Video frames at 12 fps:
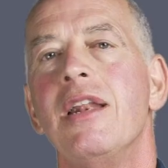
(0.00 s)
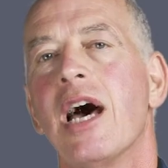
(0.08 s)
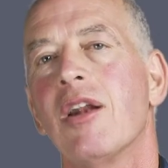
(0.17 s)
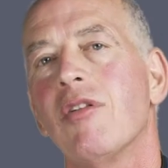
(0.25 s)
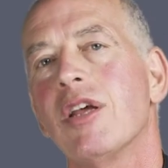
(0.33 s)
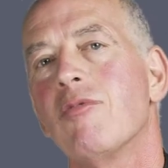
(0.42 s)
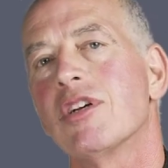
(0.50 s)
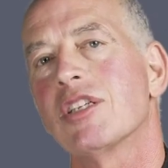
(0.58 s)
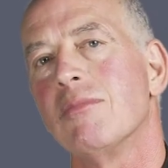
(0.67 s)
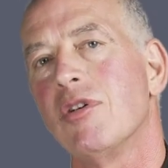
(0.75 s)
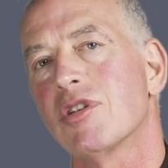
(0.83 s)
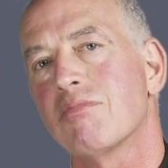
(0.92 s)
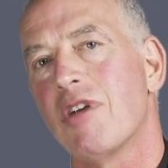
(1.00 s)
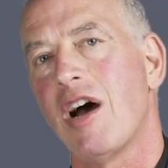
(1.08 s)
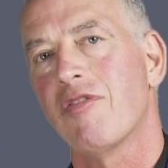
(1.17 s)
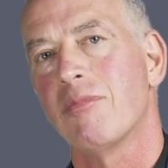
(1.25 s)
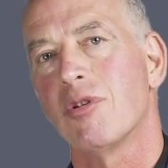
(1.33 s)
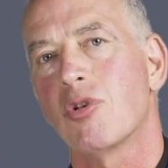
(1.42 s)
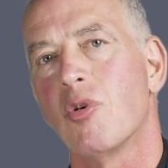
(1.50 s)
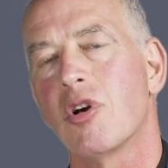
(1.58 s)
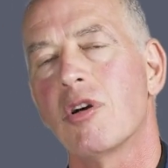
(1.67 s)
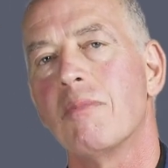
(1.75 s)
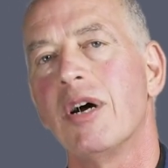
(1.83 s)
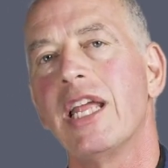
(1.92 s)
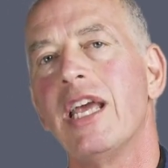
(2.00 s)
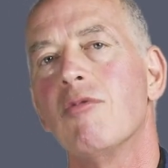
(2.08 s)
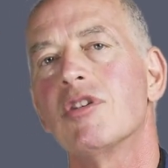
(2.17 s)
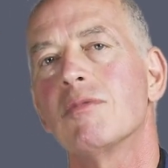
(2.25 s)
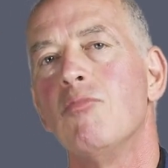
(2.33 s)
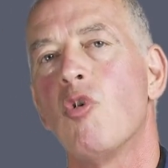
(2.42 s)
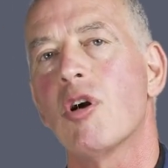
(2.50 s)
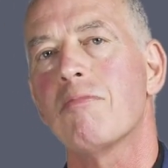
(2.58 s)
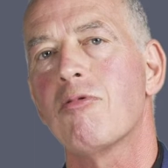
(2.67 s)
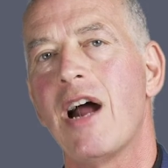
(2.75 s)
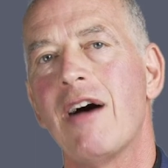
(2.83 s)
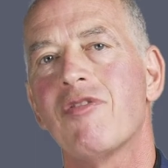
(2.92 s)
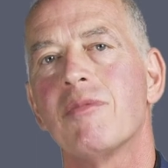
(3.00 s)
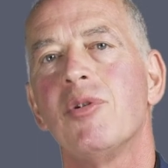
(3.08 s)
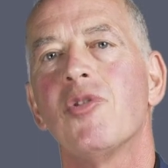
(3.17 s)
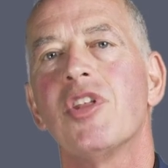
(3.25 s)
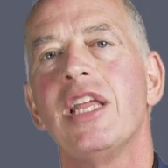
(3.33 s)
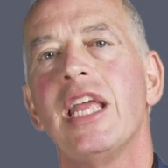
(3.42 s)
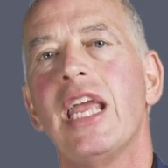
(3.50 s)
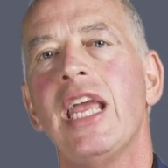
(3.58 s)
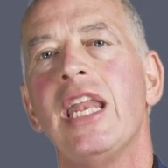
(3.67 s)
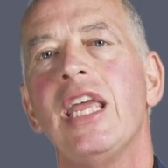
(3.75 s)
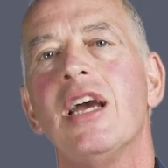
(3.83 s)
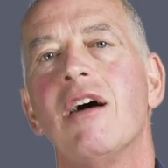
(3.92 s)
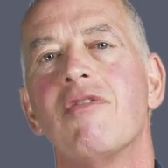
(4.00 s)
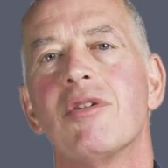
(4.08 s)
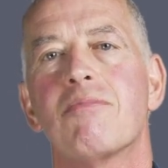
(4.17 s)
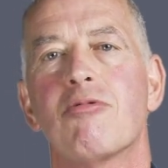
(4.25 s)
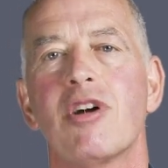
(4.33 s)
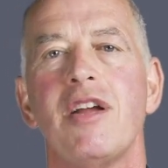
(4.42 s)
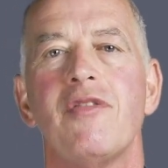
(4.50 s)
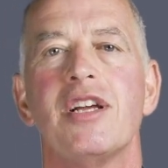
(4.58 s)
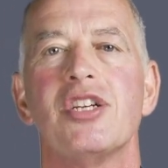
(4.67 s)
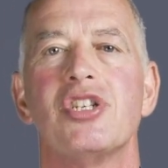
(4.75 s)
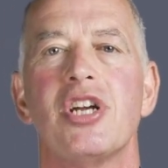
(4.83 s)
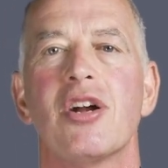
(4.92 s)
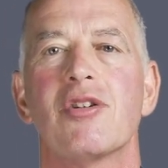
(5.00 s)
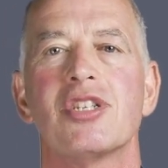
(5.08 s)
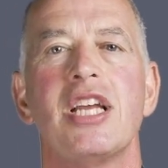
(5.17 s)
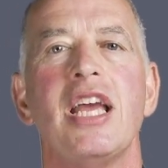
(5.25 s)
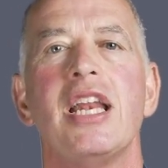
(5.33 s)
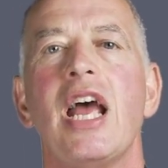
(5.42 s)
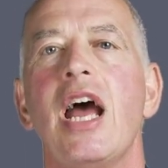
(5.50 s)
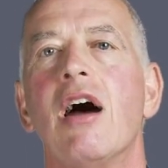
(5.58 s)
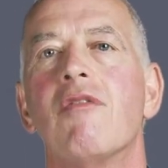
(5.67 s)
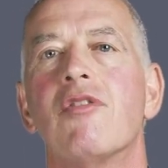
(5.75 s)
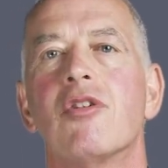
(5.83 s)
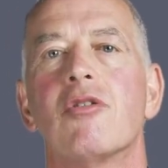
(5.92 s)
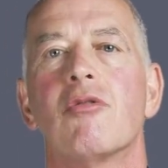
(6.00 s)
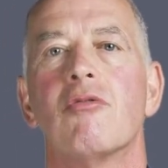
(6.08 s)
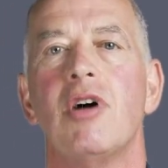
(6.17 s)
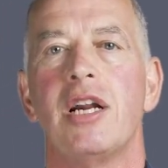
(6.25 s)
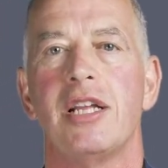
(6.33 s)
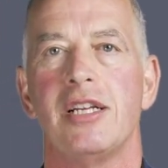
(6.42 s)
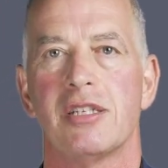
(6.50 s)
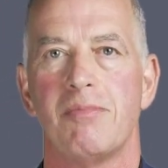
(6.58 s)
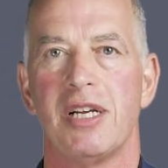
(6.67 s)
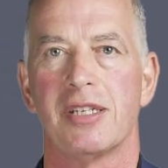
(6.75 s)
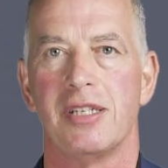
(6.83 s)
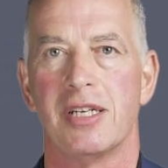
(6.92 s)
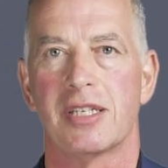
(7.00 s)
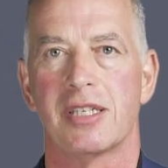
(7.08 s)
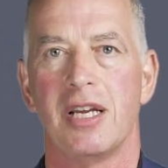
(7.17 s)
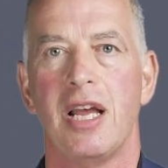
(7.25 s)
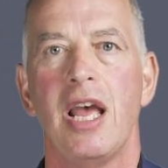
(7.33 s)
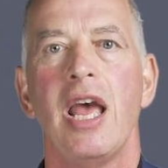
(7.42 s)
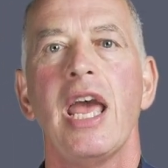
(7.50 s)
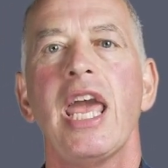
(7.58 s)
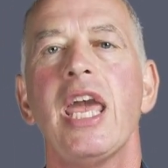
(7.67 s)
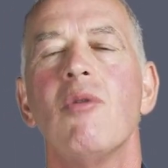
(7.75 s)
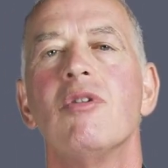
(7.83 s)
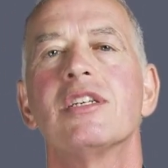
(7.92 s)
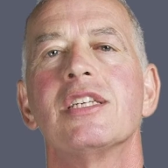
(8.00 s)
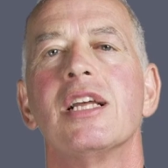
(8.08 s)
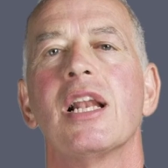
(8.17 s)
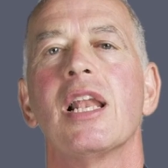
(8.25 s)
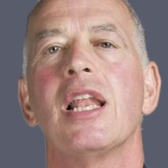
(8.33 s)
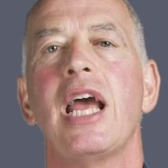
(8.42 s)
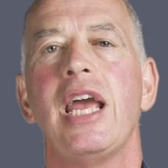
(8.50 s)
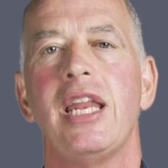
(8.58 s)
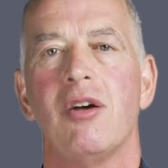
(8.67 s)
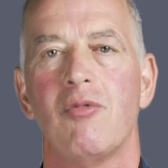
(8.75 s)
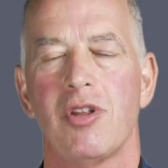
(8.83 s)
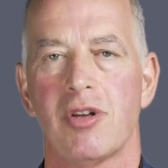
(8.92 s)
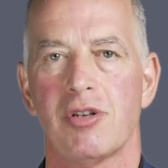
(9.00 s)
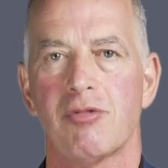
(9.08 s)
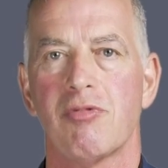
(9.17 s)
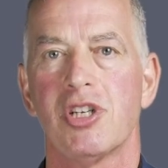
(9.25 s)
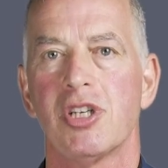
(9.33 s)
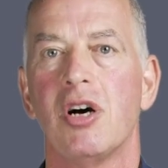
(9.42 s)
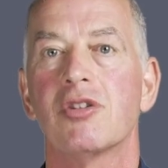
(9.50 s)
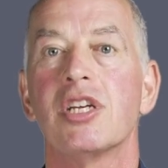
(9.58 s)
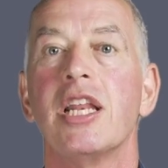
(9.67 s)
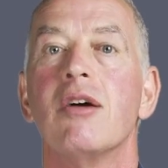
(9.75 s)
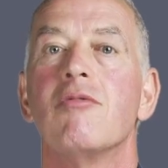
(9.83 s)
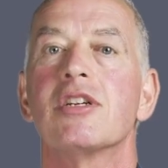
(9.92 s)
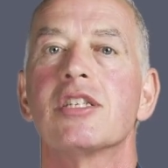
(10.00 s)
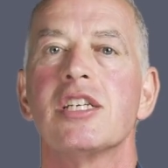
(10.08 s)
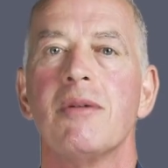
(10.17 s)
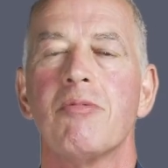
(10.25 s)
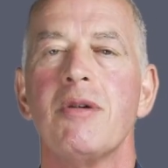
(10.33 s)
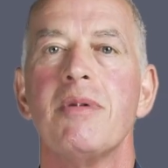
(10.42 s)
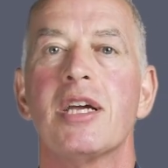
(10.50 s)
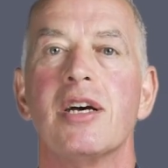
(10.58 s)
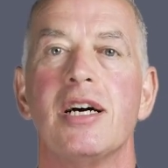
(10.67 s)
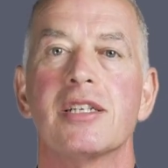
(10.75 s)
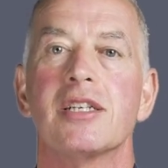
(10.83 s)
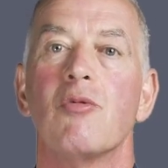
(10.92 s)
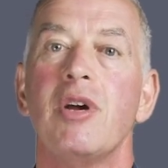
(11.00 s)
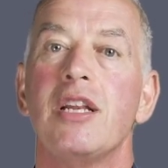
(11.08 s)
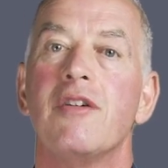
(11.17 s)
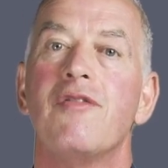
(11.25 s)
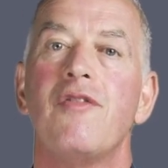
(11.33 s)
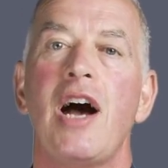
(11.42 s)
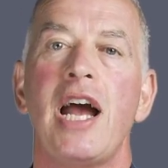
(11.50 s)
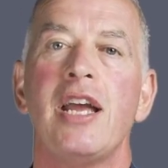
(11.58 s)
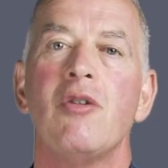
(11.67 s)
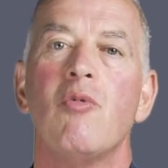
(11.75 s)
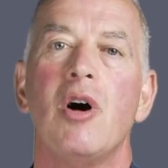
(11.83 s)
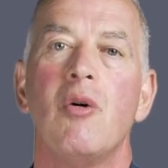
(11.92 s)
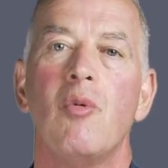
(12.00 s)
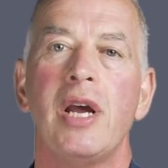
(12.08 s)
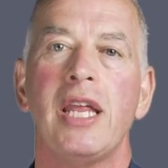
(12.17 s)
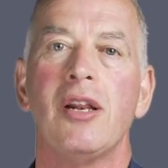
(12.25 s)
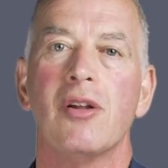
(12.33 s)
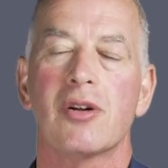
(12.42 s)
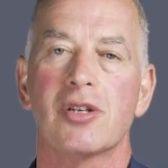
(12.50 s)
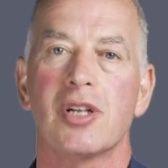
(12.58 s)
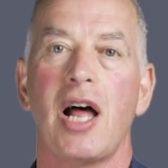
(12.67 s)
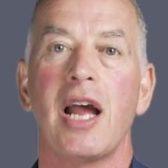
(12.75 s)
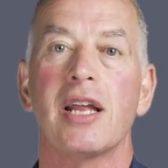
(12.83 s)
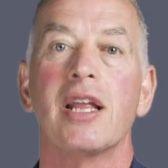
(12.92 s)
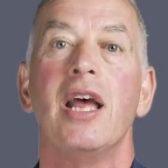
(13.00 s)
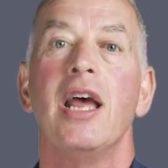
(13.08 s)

Not only was the most profitable quarter, but it was more profitable than any of the previous years he had ever run his business. He was elated with his results, and it was simply because we defined what winning looks like